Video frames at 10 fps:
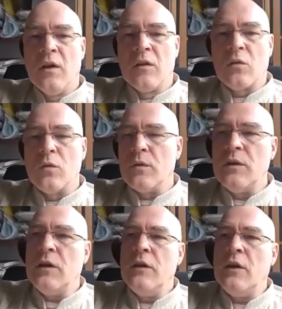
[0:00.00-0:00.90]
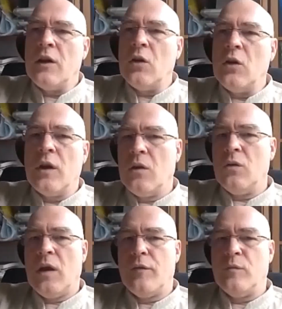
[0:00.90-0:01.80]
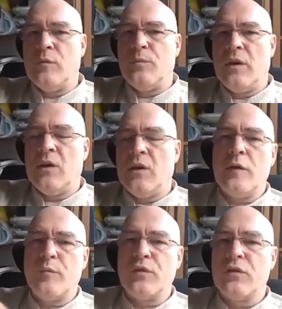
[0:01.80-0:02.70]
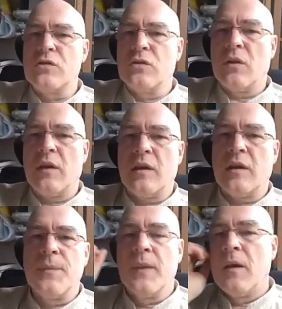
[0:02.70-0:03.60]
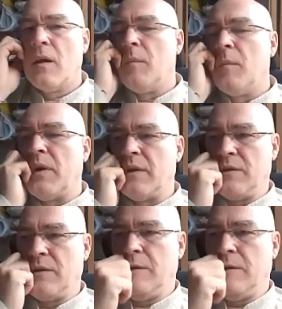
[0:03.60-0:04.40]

So I don't have a position on that, but